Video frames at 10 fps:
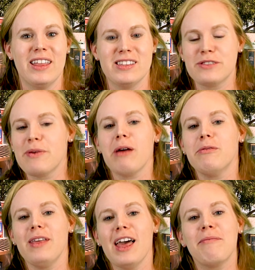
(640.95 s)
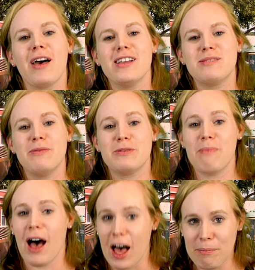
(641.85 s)
This is probably Epcot's most
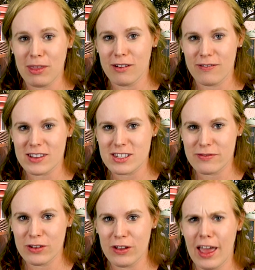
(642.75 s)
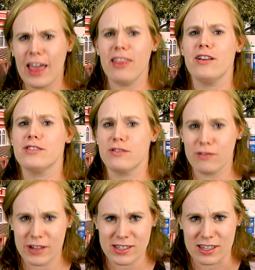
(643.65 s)
popular festival, and there's a
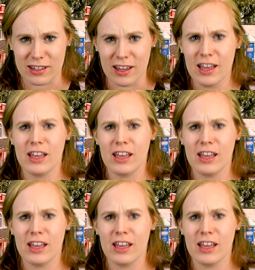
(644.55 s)
reason.